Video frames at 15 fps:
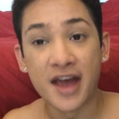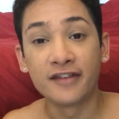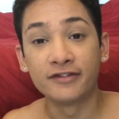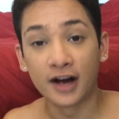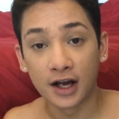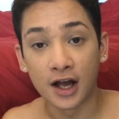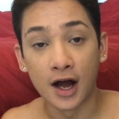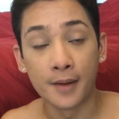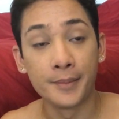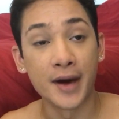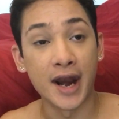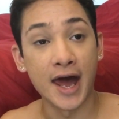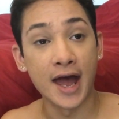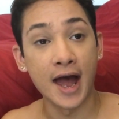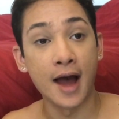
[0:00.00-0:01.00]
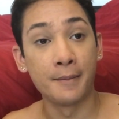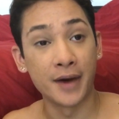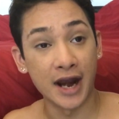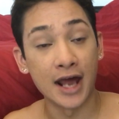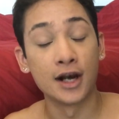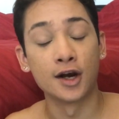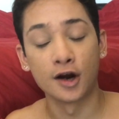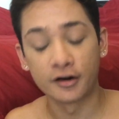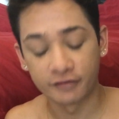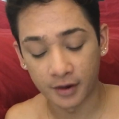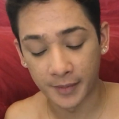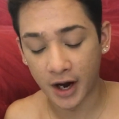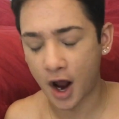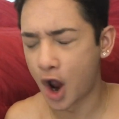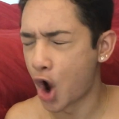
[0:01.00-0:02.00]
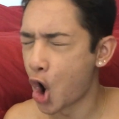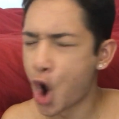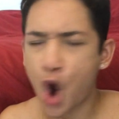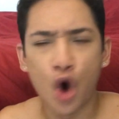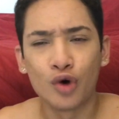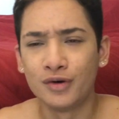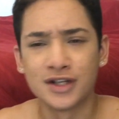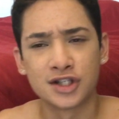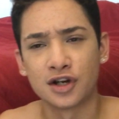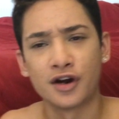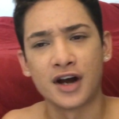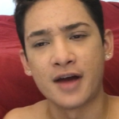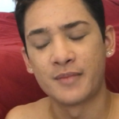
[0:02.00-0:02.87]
fuck up, but I learn from it. I always learn.